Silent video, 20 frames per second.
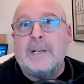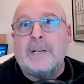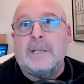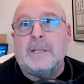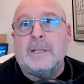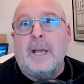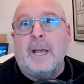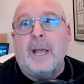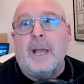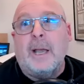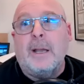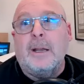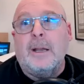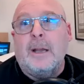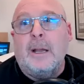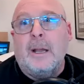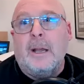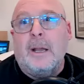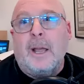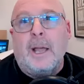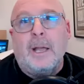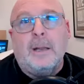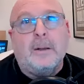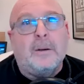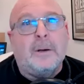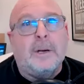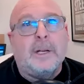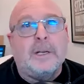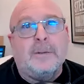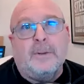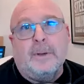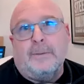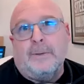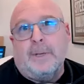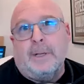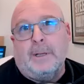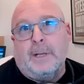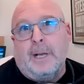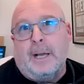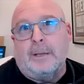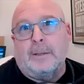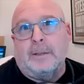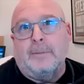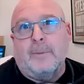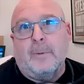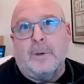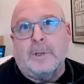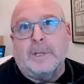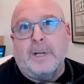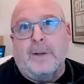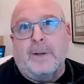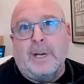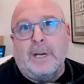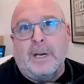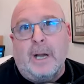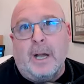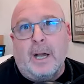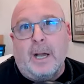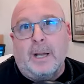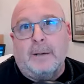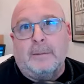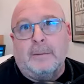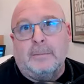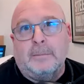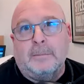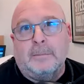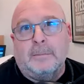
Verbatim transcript: just say, hey, Lori, it's 15,479.